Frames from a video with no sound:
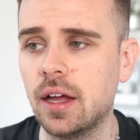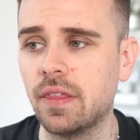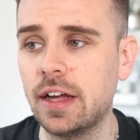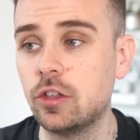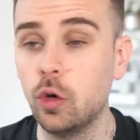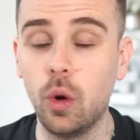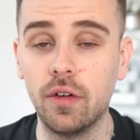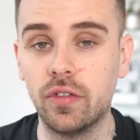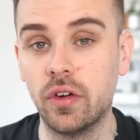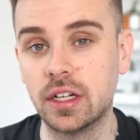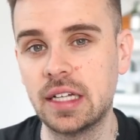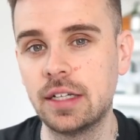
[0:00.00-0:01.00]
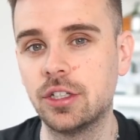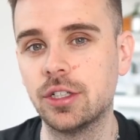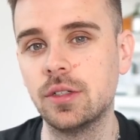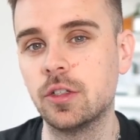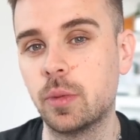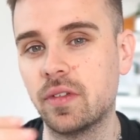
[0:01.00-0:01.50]
They do offer
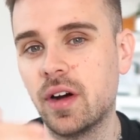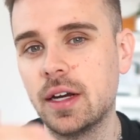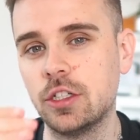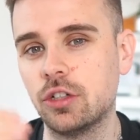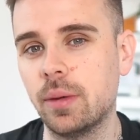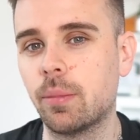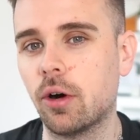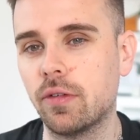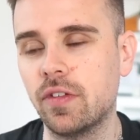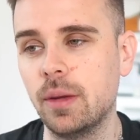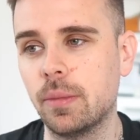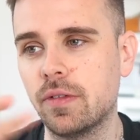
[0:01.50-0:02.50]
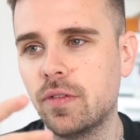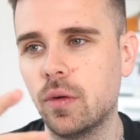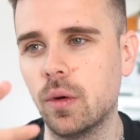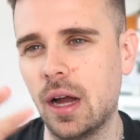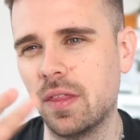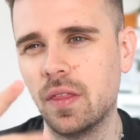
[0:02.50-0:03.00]
extensions provided you're in profit
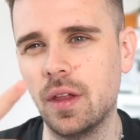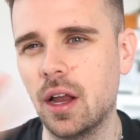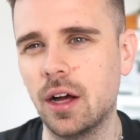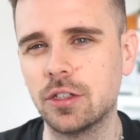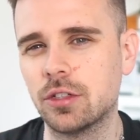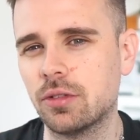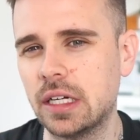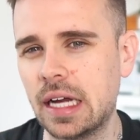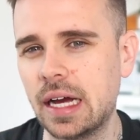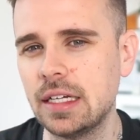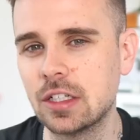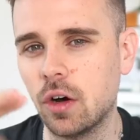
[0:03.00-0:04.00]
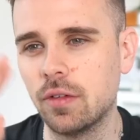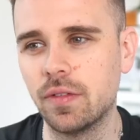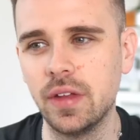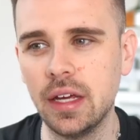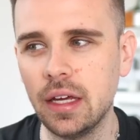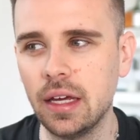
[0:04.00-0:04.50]
before, like, I think the last 3 days of
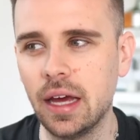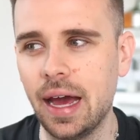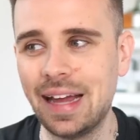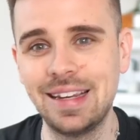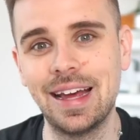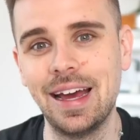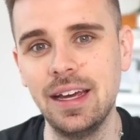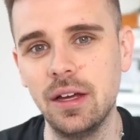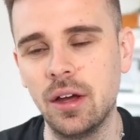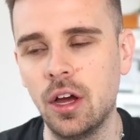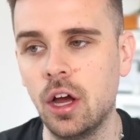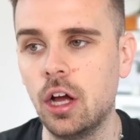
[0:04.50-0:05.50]
the end date.